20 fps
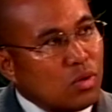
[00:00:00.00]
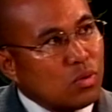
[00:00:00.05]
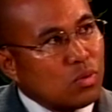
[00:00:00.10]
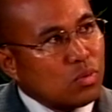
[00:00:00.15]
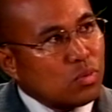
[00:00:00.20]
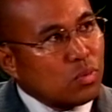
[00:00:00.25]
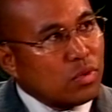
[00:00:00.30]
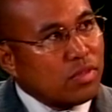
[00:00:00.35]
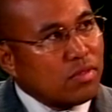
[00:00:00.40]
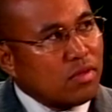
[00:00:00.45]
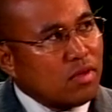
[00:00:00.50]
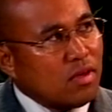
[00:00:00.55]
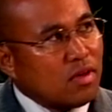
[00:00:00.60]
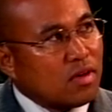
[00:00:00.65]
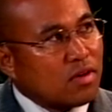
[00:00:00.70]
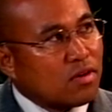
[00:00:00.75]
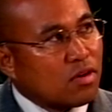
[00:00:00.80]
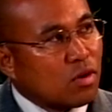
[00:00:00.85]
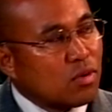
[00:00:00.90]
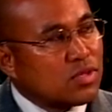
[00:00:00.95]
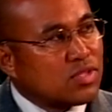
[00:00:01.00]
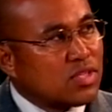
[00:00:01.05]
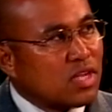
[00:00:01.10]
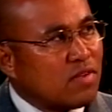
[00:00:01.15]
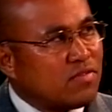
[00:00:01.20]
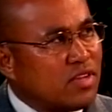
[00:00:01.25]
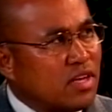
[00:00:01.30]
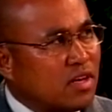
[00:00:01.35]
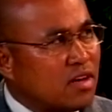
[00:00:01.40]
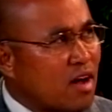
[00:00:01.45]
With the current state of
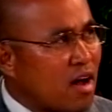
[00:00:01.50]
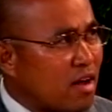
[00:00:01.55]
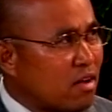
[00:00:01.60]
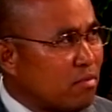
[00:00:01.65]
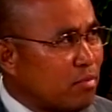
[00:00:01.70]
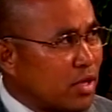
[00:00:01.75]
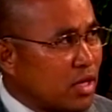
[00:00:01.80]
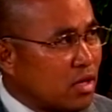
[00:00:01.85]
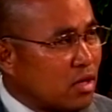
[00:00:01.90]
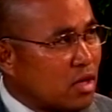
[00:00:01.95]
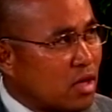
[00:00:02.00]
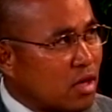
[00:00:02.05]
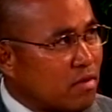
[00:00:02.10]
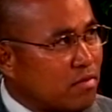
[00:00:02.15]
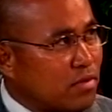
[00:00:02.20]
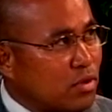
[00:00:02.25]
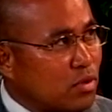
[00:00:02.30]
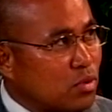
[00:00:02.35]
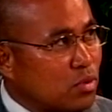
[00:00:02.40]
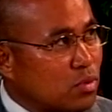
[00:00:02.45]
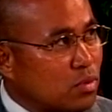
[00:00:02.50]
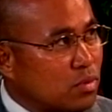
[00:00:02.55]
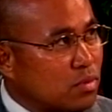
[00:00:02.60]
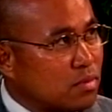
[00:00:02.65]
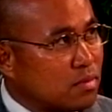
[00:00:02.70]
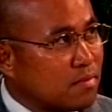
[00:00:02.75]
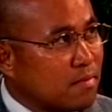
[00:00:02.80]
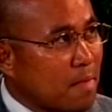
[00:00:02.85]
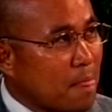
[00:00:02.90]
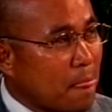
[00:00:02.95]
the economy, have you
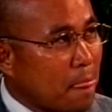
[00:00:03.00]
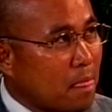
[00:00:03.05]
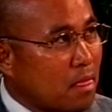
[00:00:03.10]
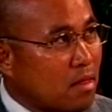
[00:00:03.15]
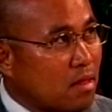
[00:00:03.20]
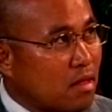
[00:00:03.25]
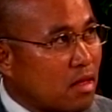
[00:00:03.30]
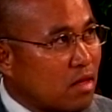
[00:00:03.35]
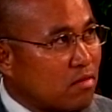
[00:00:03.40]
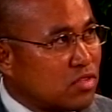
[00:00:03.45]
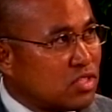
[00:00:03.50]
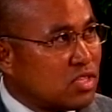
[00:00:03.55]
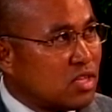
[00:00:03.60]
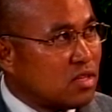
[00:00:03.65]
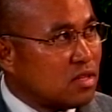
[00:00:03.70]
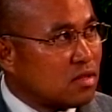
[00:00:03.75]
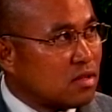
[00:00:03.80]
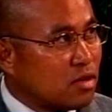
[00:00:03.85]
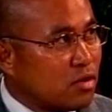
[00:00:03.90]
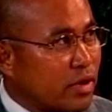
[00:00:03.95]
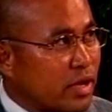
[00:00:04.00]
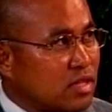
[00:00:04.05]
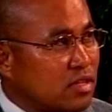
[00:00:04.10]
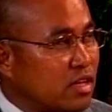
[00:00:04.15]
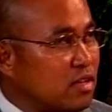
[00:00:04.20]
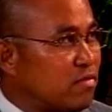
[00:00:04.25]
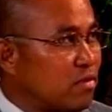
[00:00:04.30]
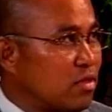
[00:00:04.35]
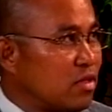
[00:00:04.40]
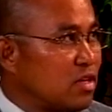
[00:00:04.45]
seen a great need
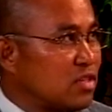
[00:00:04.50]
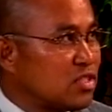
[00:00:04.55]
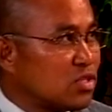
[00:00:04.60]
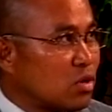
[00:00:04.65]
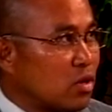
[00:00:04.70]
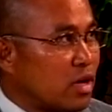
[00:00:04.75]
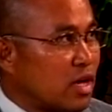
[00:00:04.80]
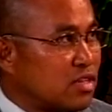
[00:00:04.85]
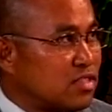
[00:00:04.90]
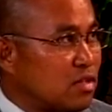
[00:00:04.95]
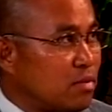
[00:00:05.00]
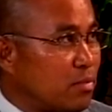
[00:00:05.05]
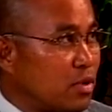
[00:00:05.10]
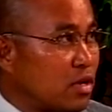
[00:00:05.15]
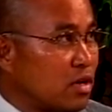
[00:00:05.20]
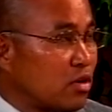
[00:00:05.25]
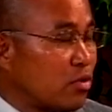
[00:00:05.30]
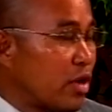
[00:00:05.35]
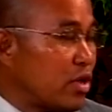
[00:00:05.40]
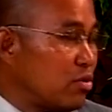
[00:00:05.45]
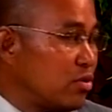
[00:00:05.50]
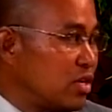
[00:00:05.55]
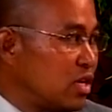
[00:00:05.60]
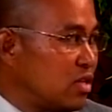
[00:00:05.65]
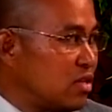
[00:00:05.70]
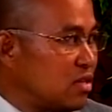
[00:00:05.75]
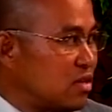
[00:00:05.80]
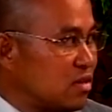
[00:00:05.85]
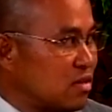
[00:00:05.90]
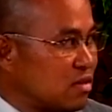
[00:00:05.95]
for this, or has there been a greater need
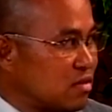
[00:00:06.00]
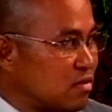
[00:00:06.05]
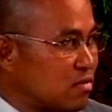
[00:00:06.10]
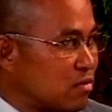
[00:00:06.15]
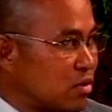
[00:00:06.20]
for